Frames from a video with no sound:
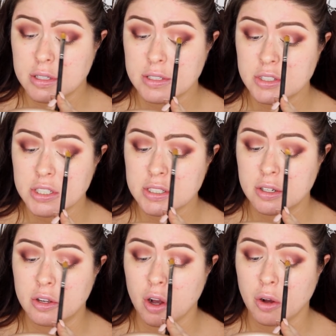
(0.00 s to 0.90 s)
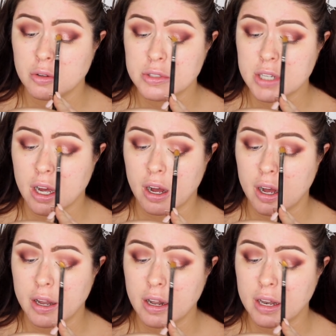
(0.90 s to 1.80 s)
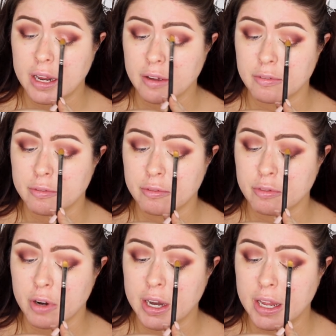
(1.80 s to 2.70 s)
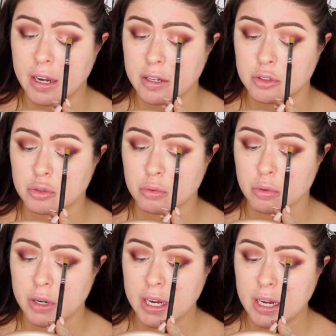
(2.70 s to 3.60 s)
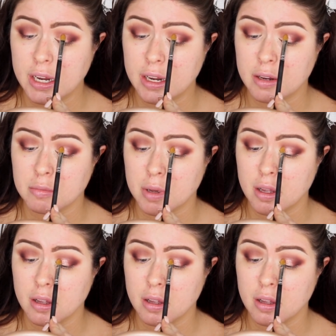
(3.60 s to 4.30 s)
This just goes on like a friggin' dream.